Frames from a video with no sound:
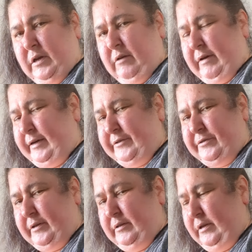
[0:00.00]
like I
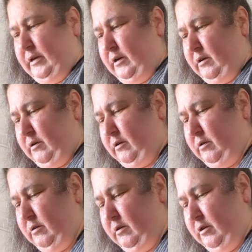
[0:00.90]
said in the, uh,
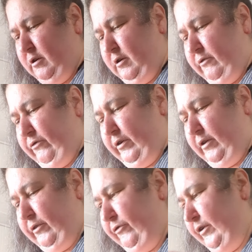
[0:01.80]
the
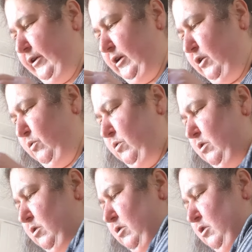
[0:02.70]
other video,
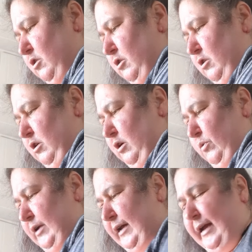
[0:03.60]
uh,
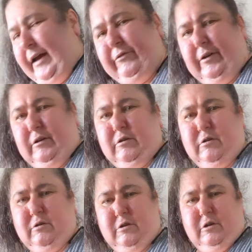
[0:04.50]
we're not having
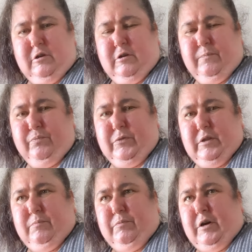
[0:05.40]

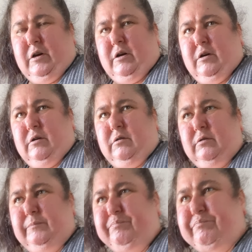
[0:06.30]
uh,
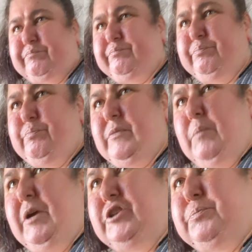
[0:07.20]

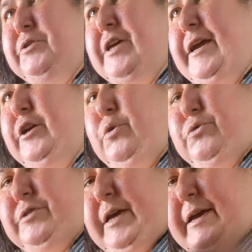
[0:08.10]
mashed
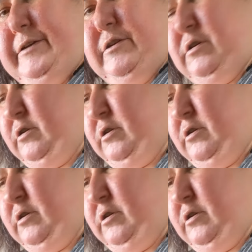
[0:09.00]
potatoes and